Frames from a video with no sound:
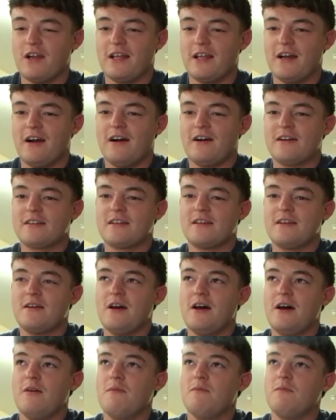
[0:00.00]
hard.
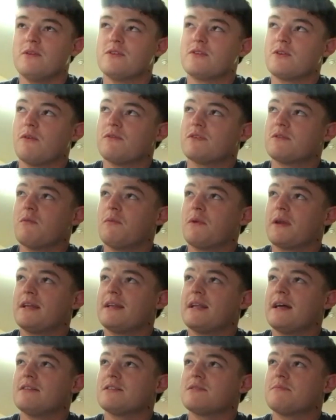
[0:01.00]
So obviously when we
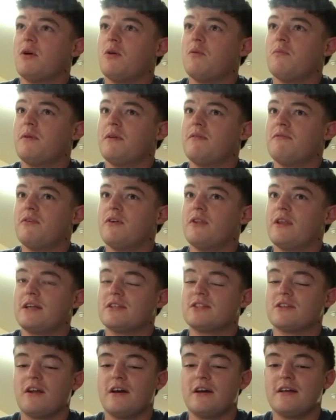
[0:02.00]
get down to Pompey for the
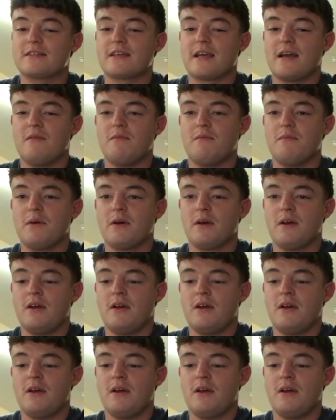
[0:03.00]
actual IS camp,